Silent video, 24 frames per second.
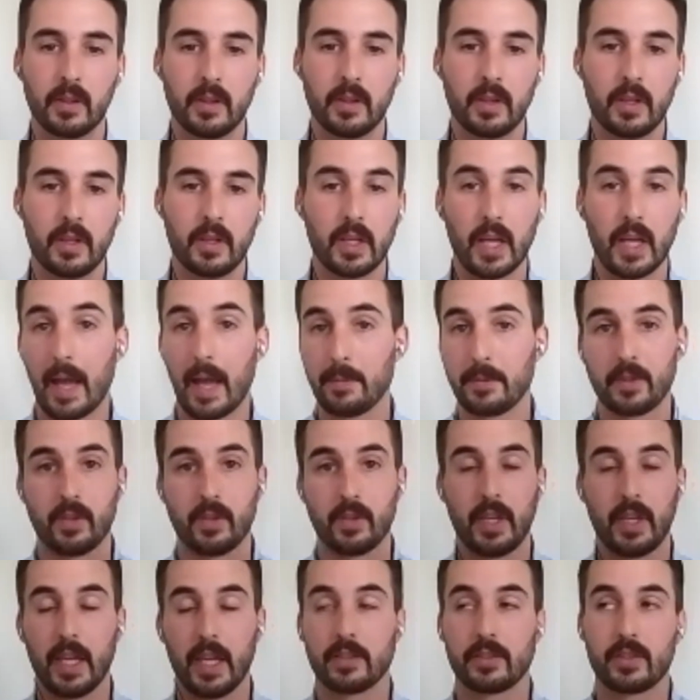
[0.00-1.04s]
Absolutely,
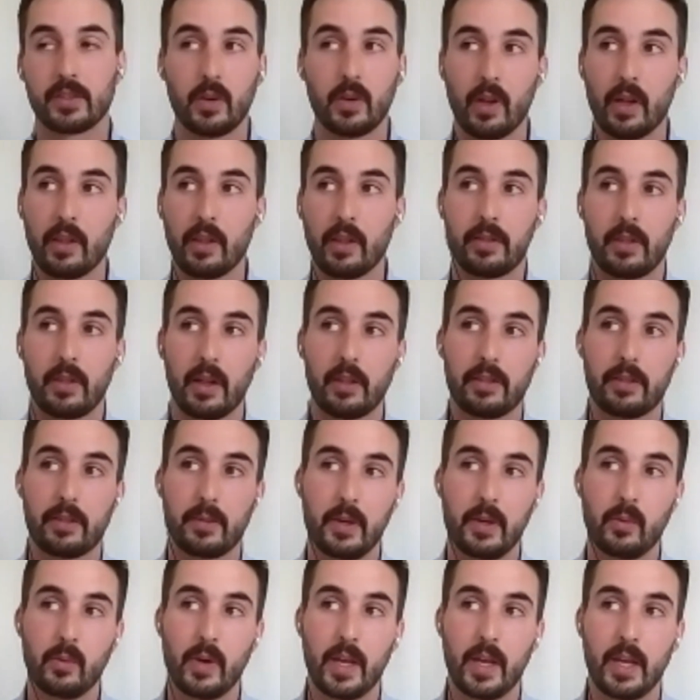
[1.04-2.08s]
yeah. So a
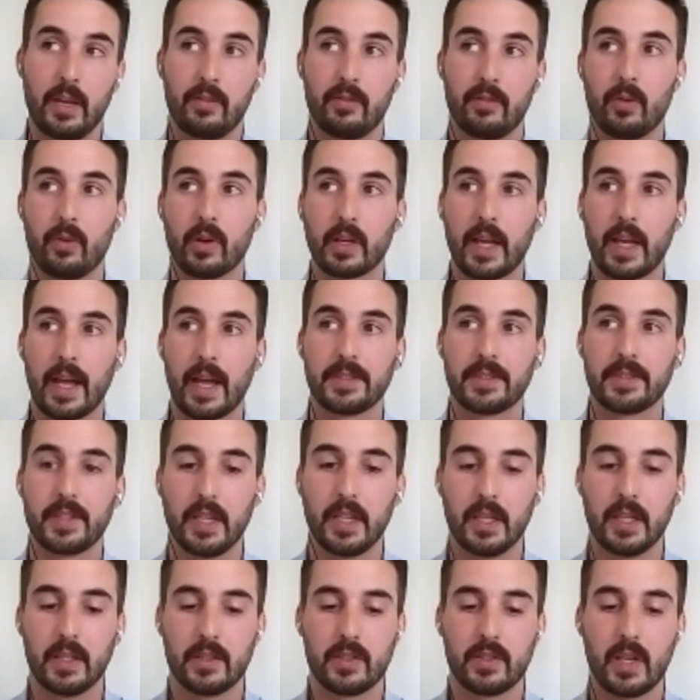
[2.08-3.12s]
three-way forecast
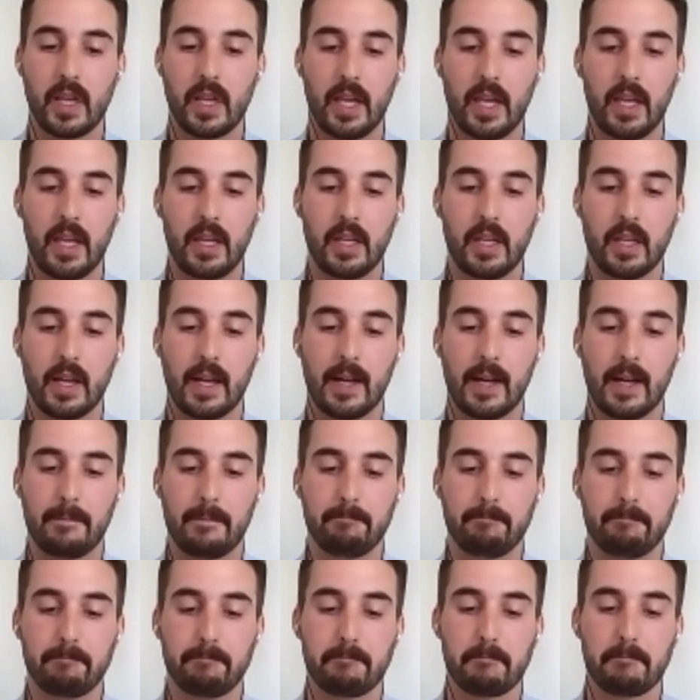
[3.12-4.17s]
is
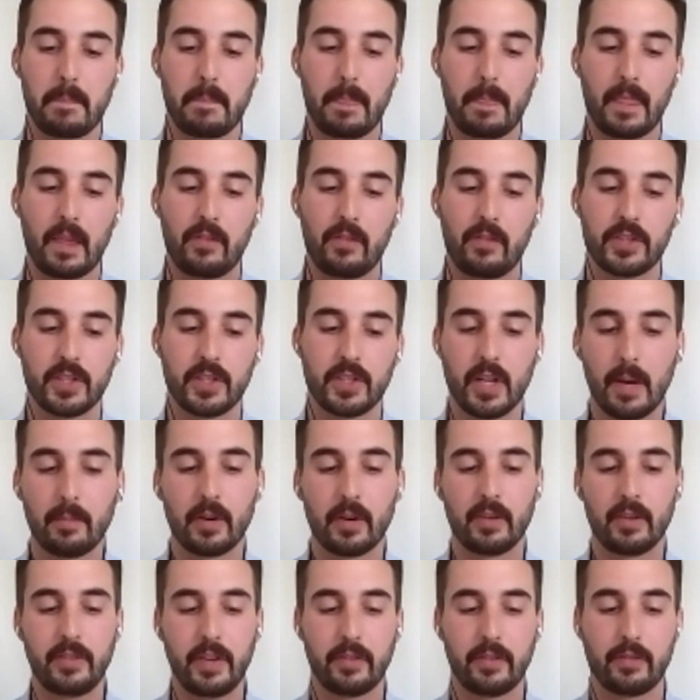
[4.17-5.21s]
there's a number of
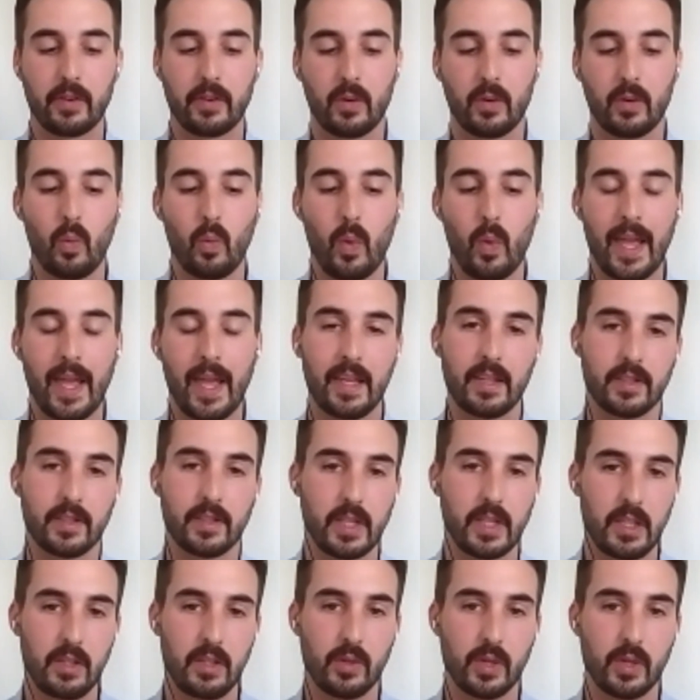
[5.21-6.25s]
different ways that
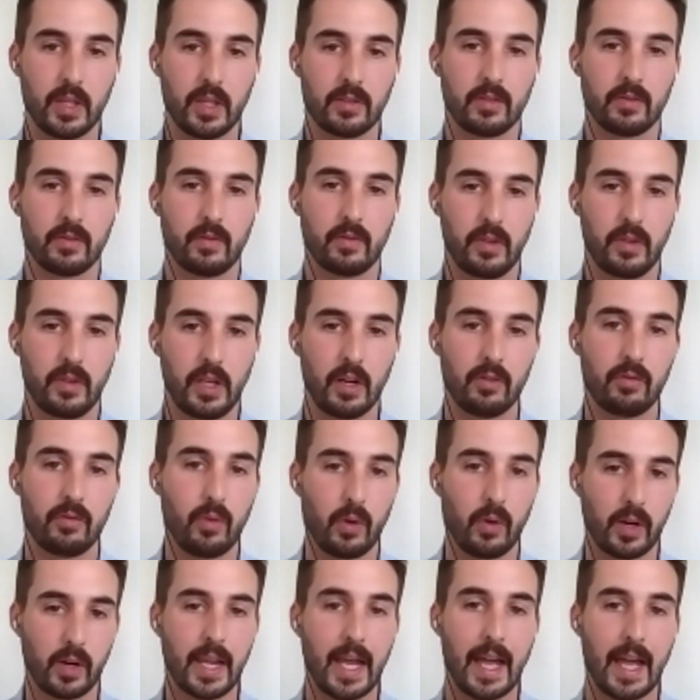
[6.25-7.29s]
you can
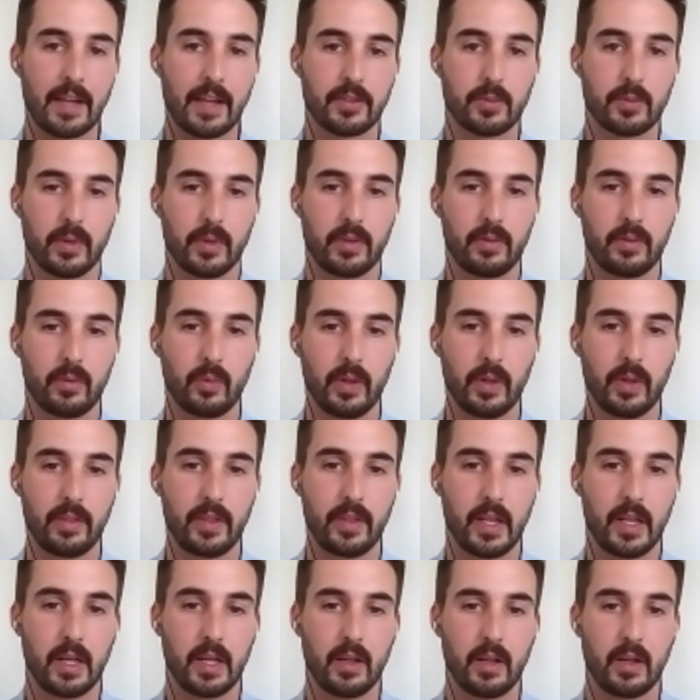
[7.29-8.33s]
forecast
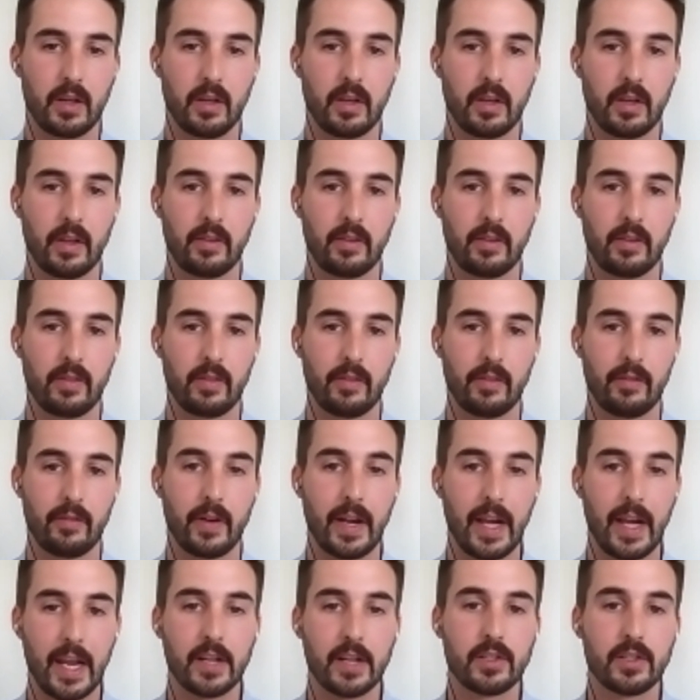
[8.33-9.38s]
within the
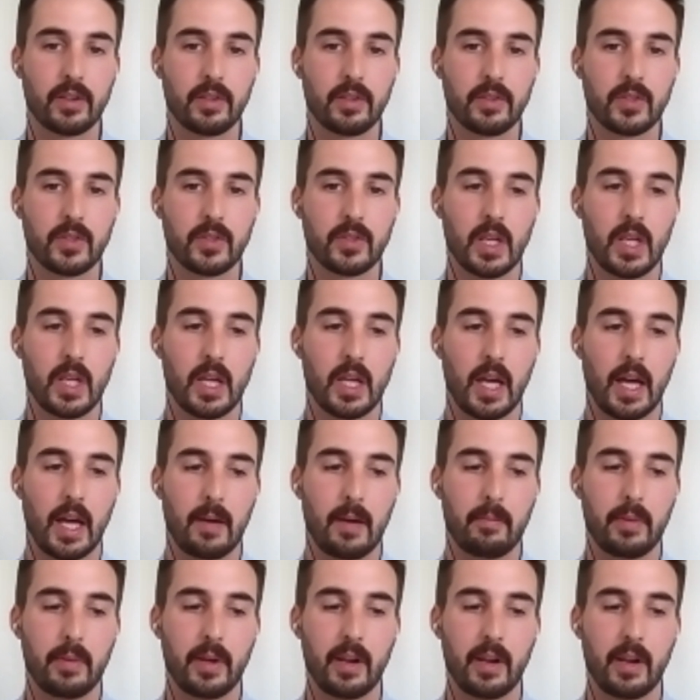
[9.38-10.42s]
financials,
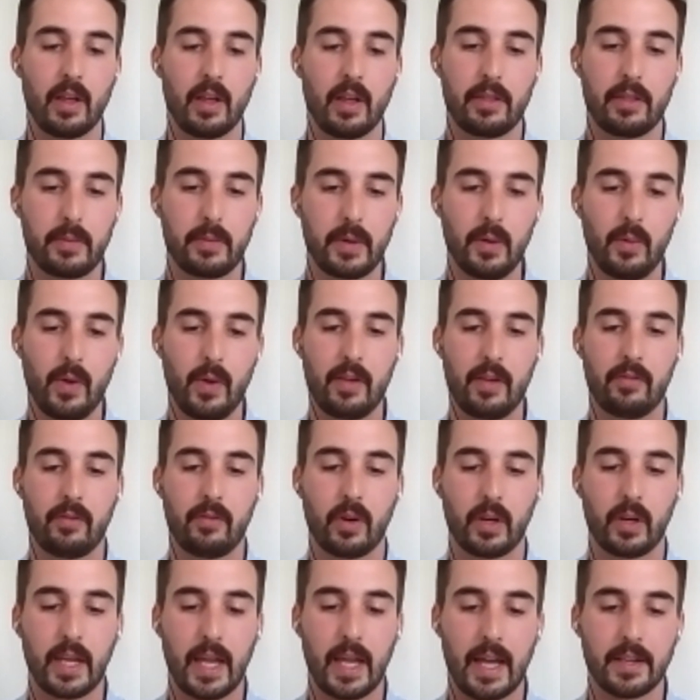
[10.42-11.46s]
but a three-way
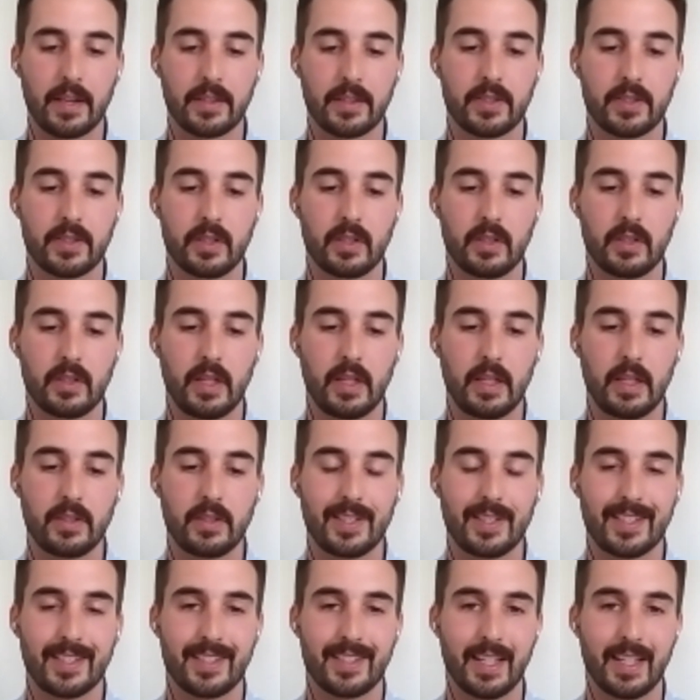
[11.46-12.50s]
forecast is
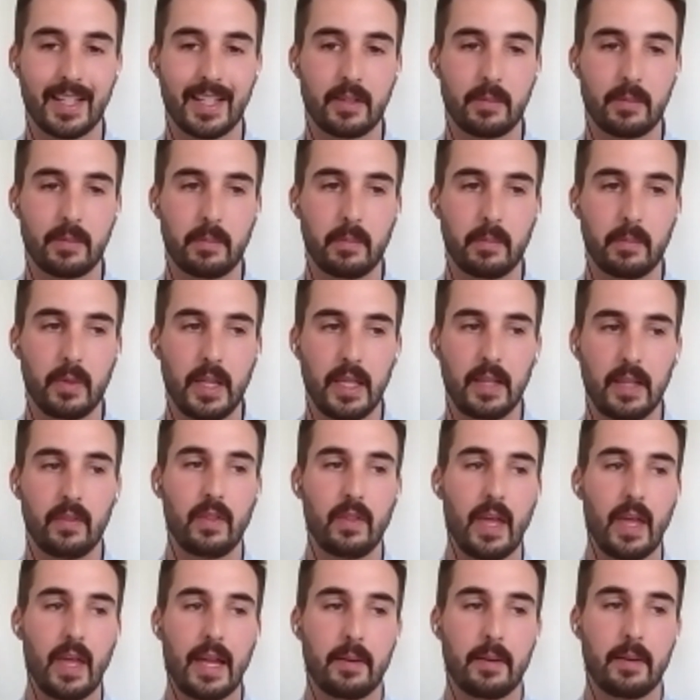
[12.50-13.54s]
distinct in
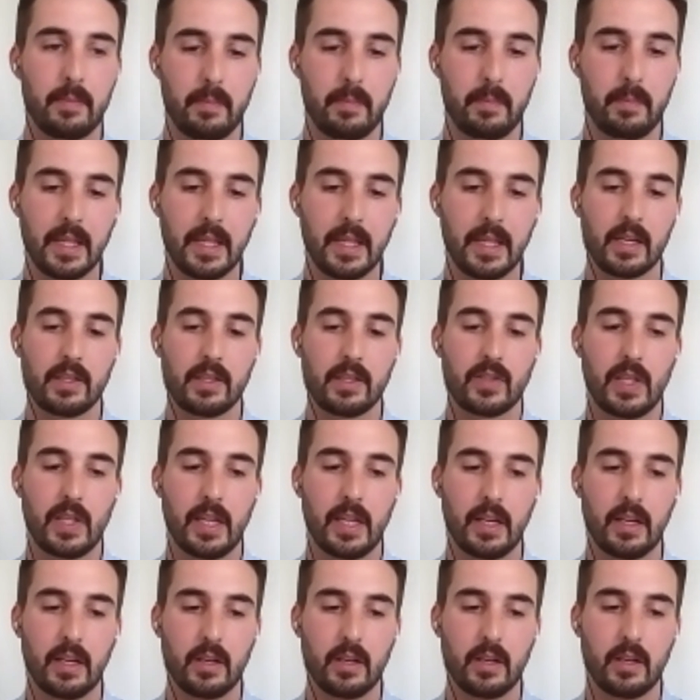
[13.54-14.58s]
that because
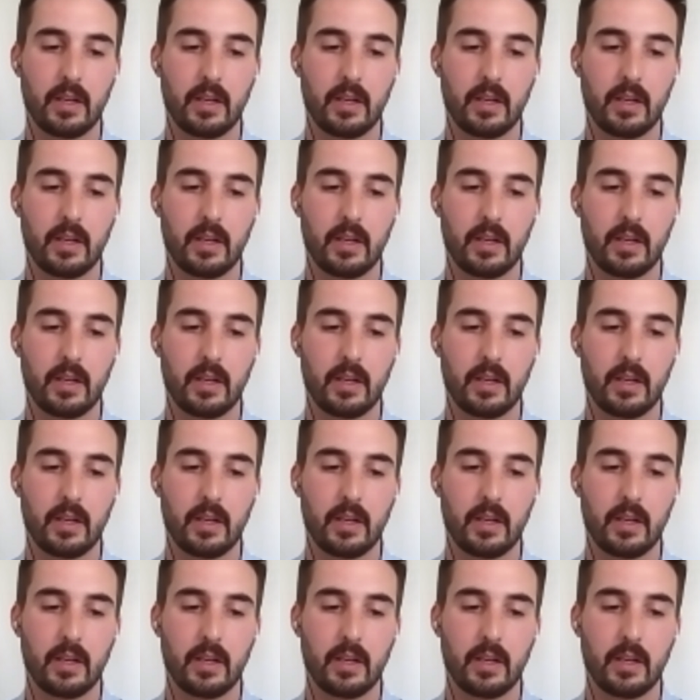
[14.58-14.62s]
it